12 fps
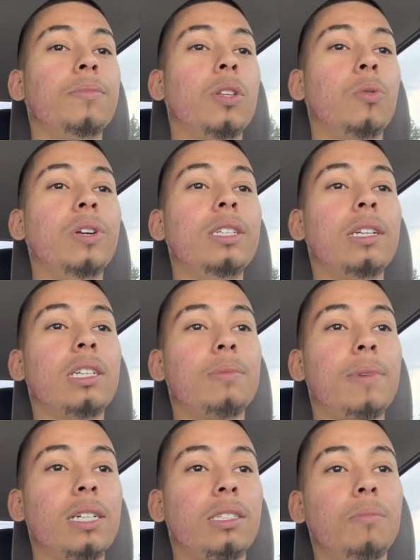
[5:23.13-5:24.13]
the reason it's
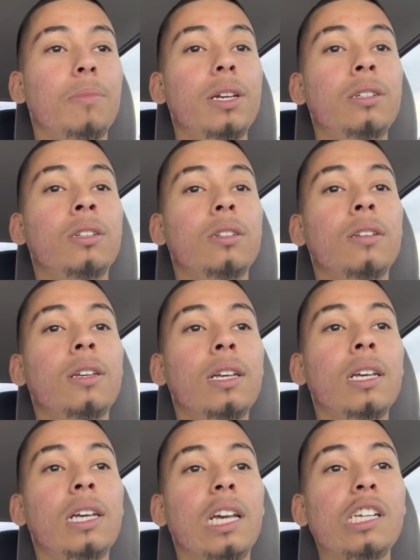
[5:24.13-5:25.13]
masturbation
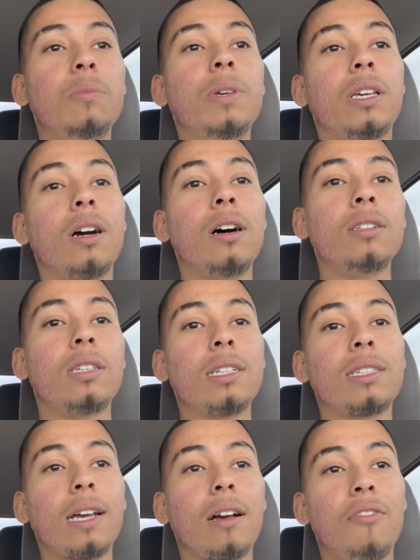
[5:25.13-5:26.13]
is because it's
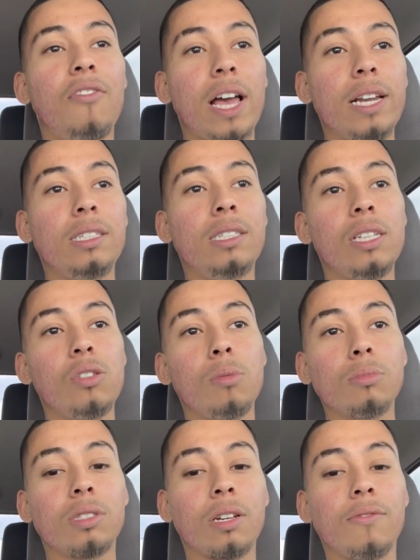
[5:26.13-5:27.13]
like a fantasy, and you
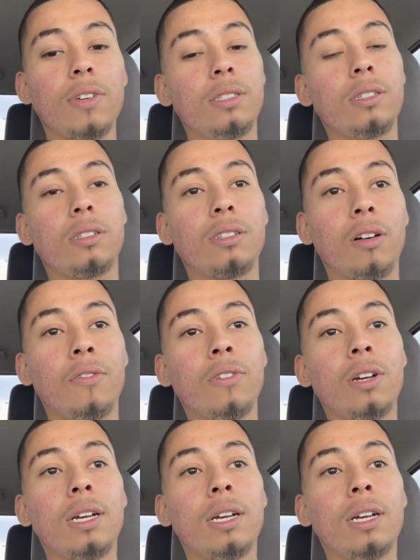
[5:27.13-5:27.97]
almost convince yourself